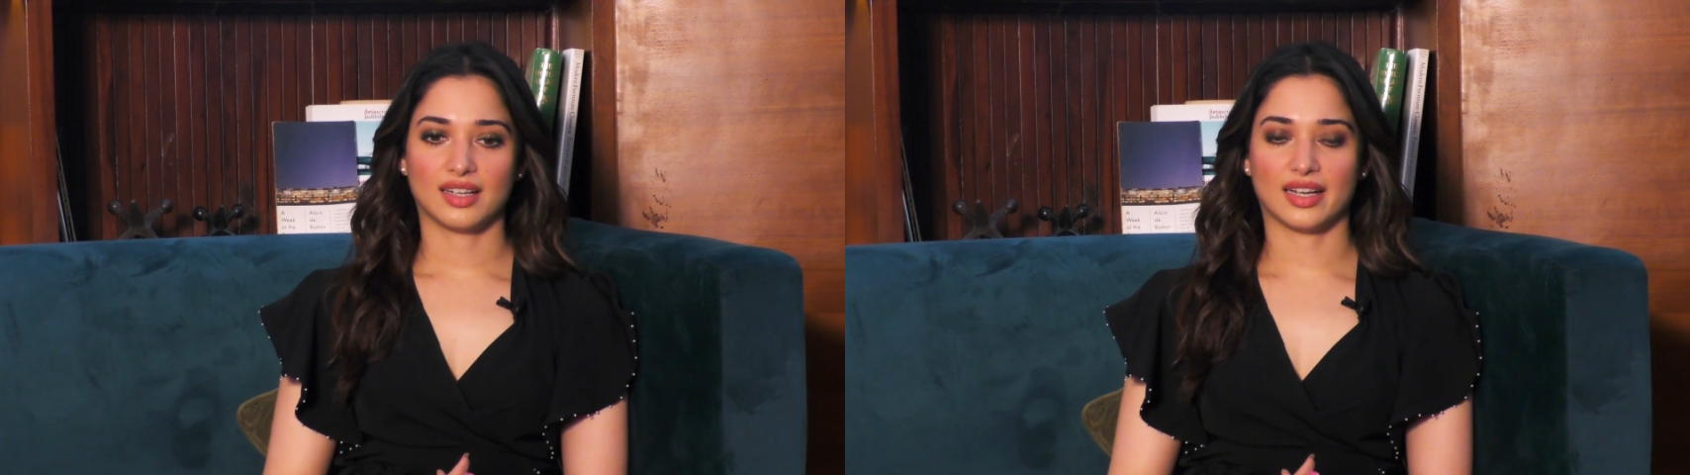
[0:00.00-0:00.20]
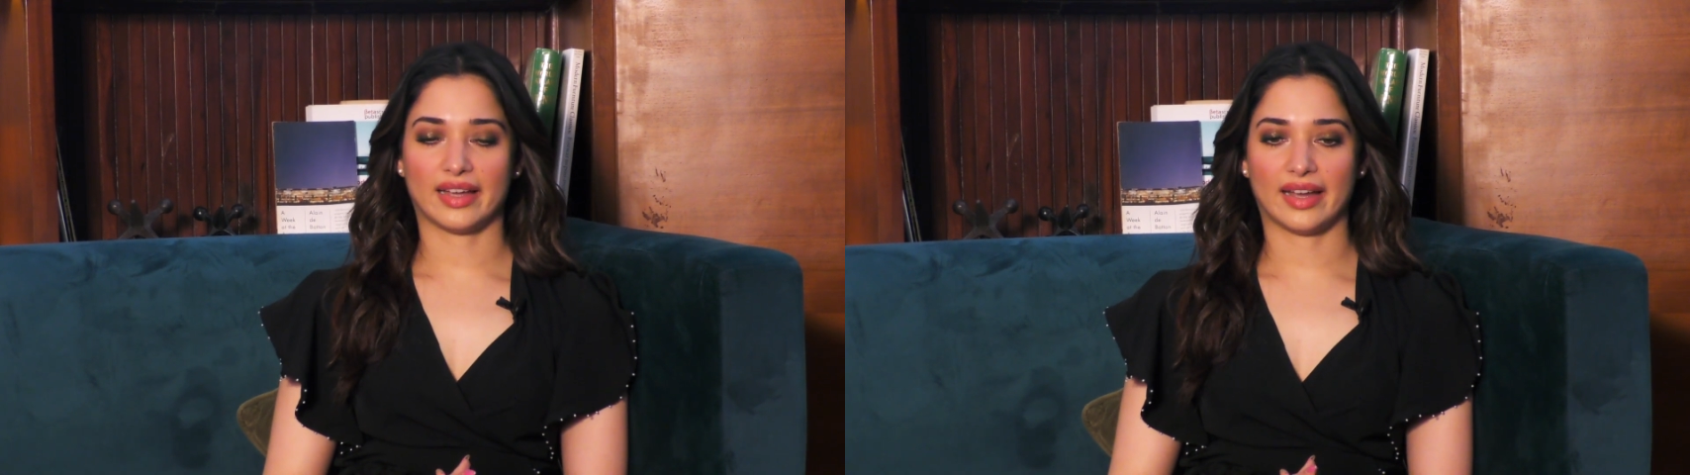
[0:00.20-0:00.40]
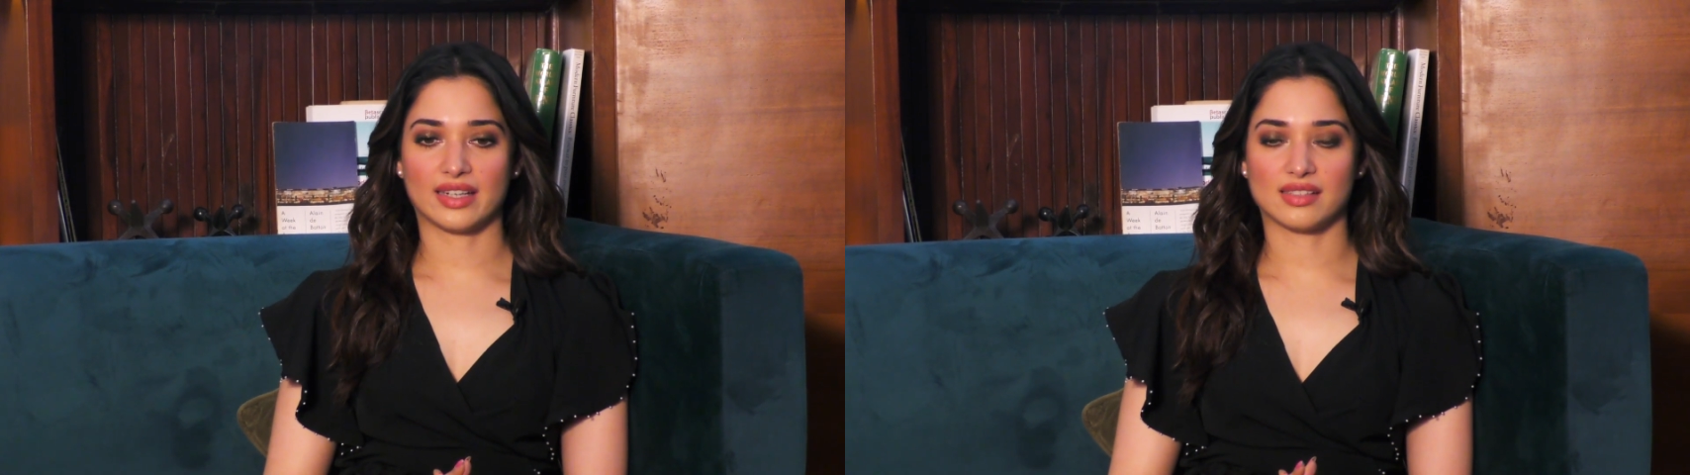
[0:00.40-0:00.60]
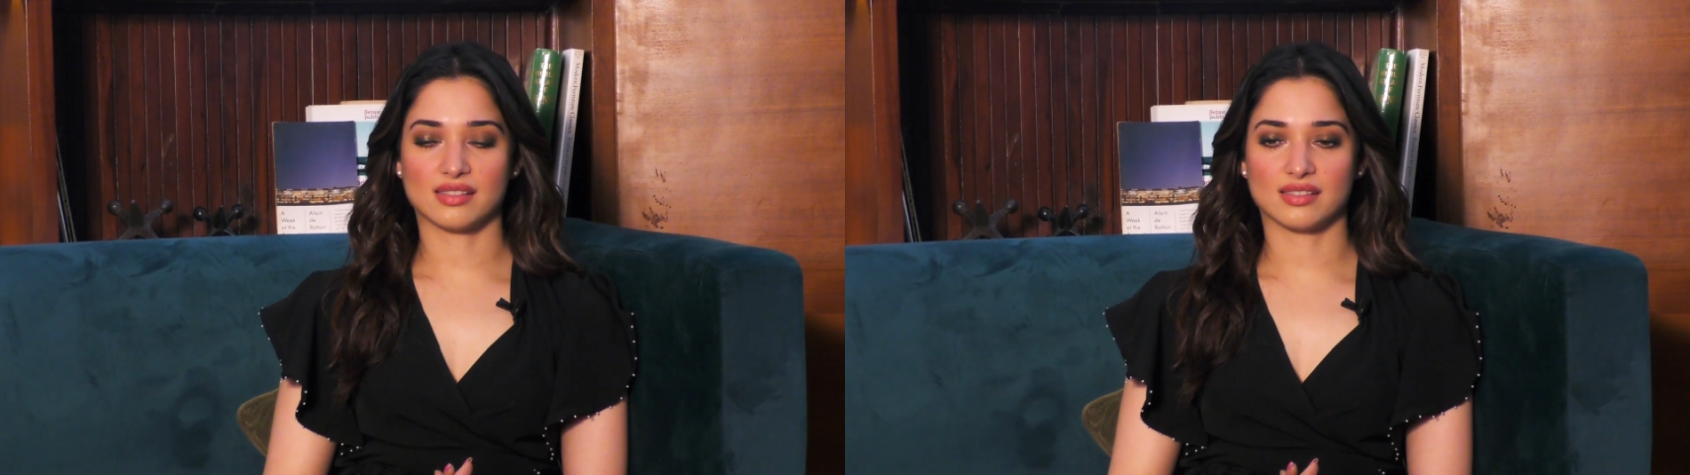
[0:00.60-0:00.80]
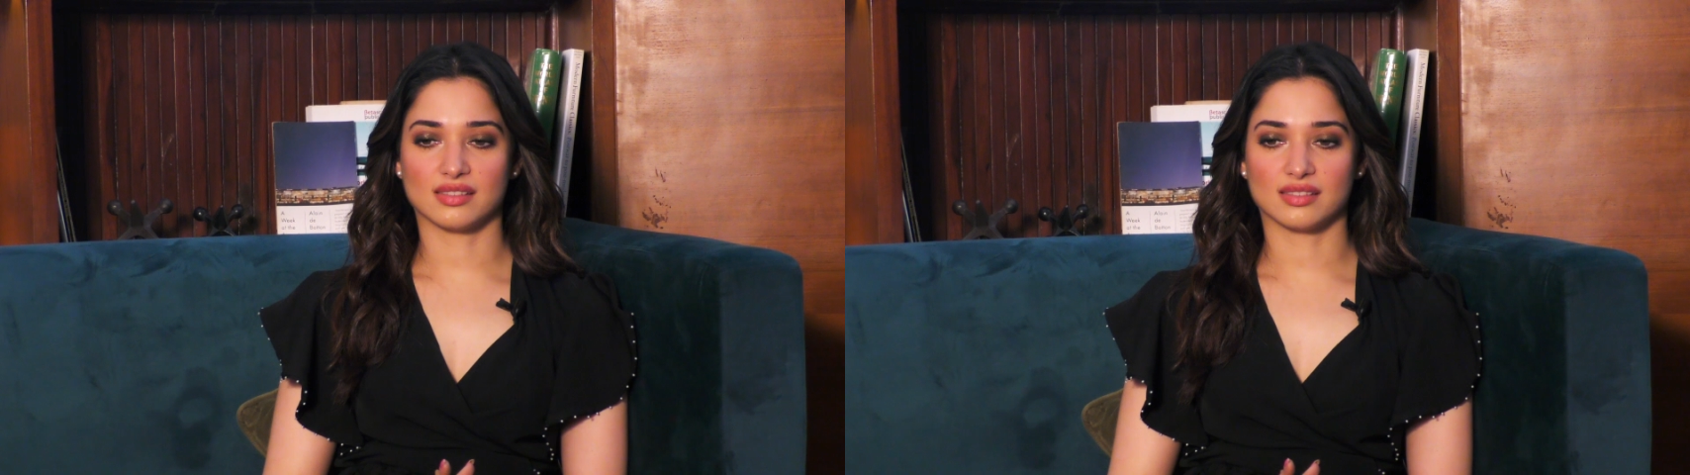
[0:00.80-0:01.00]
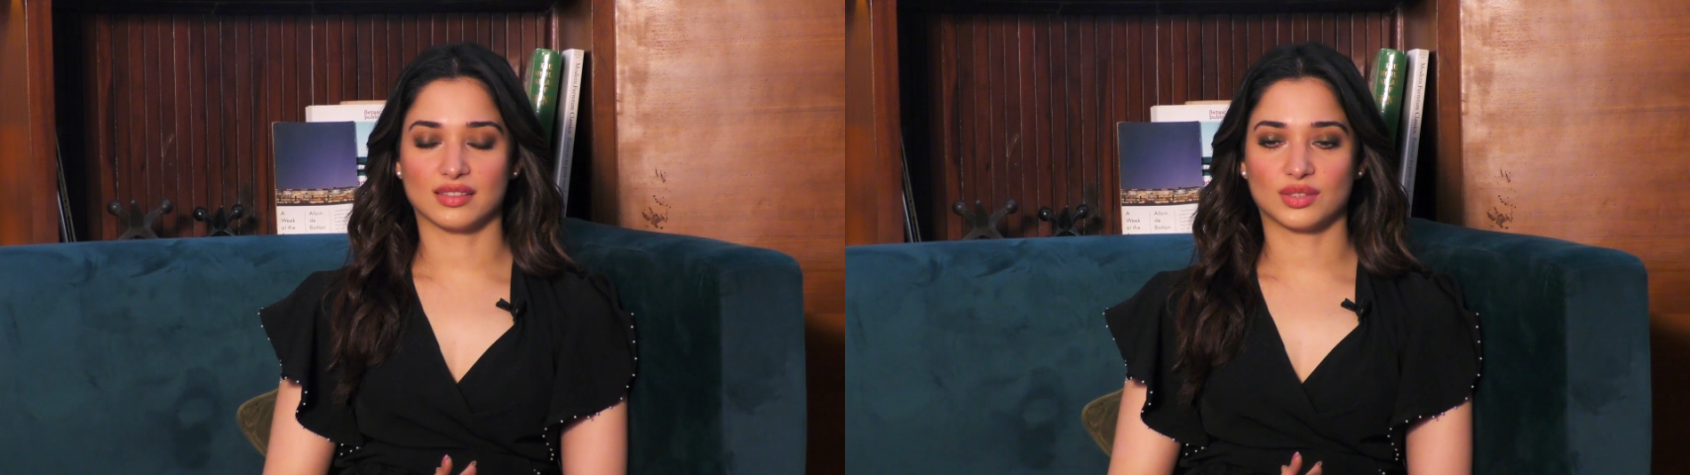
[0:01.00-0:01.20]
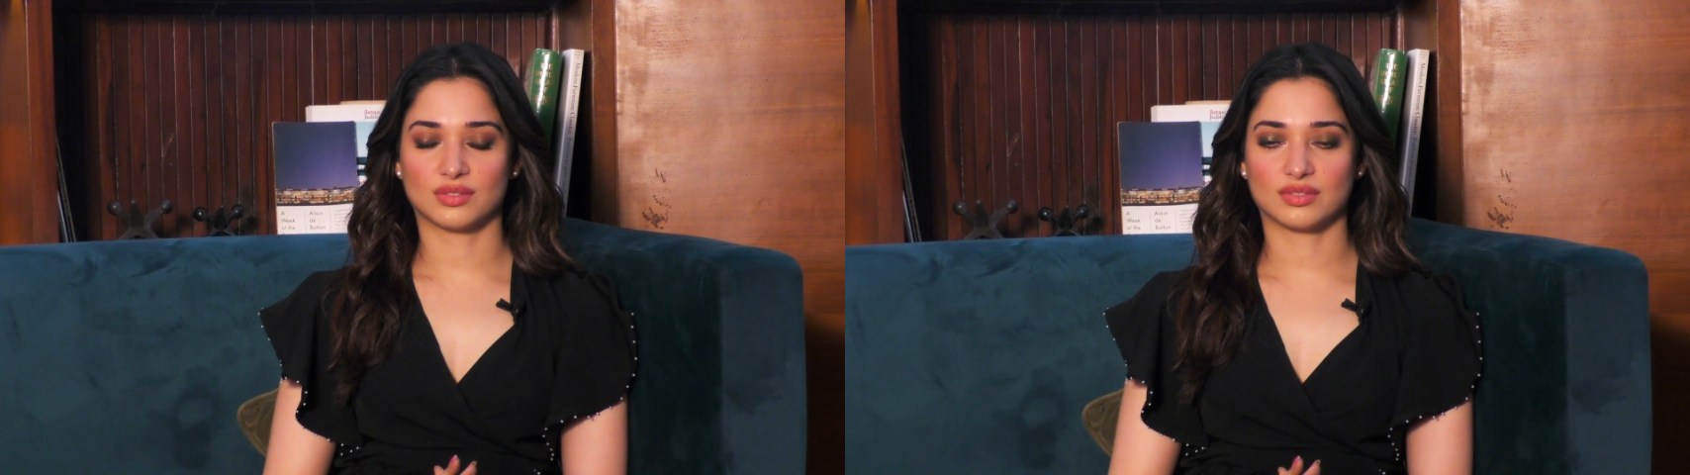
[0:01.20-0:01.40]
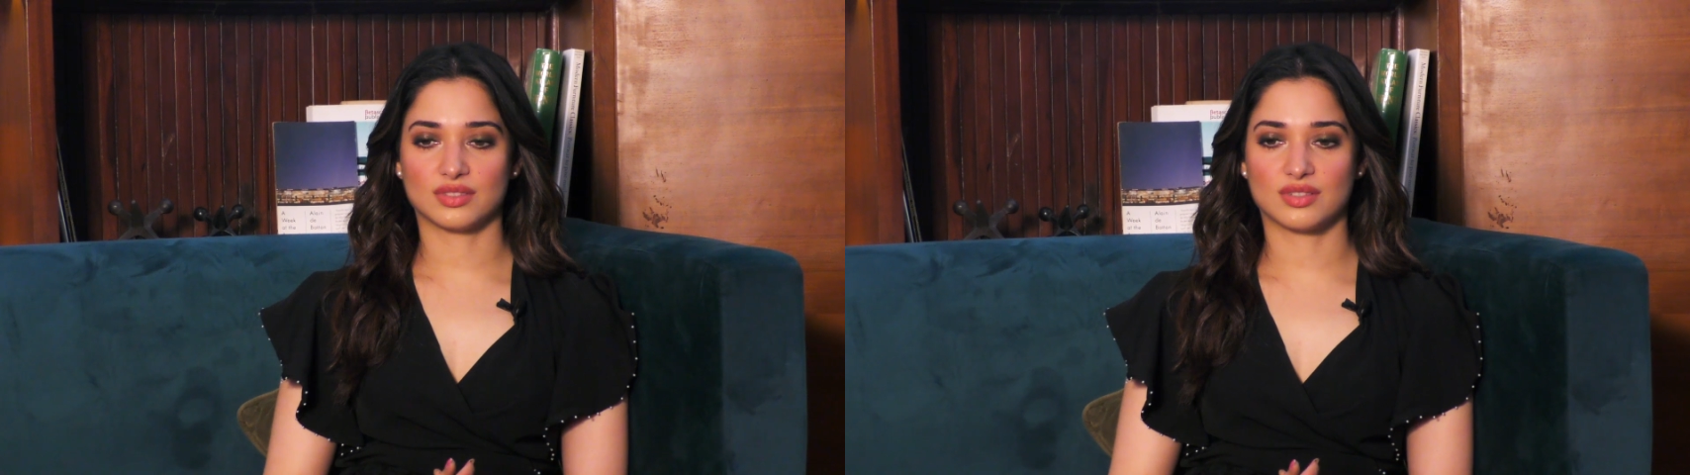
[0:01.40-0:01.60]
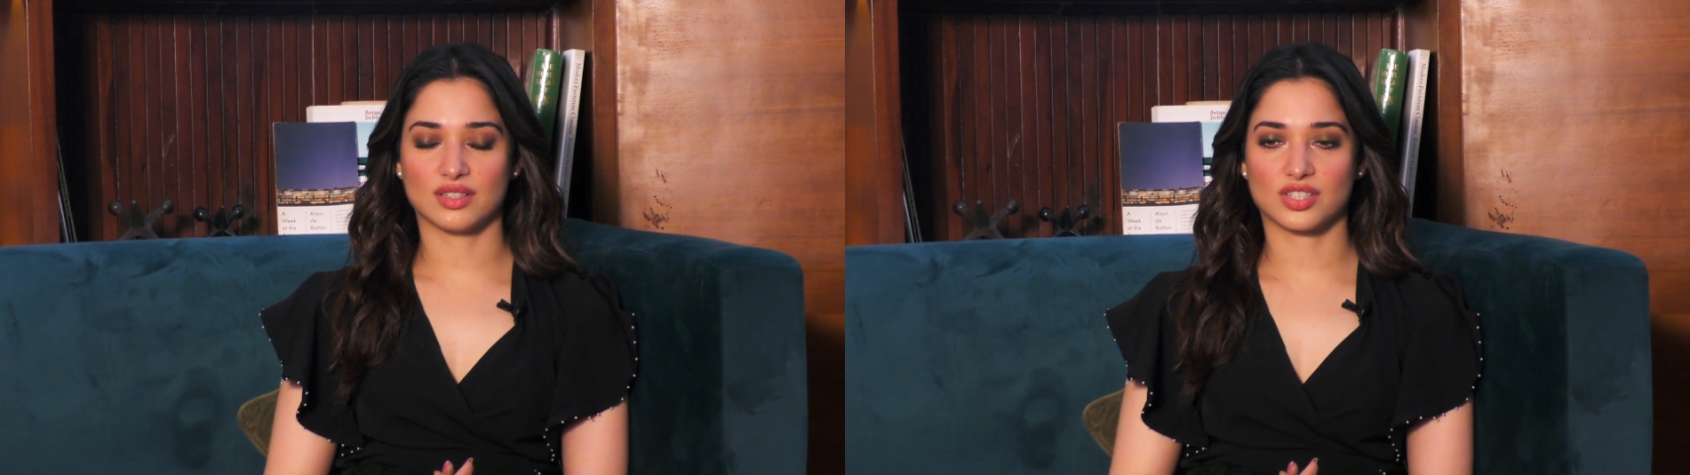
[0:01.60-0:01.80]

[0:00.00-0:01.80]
I had a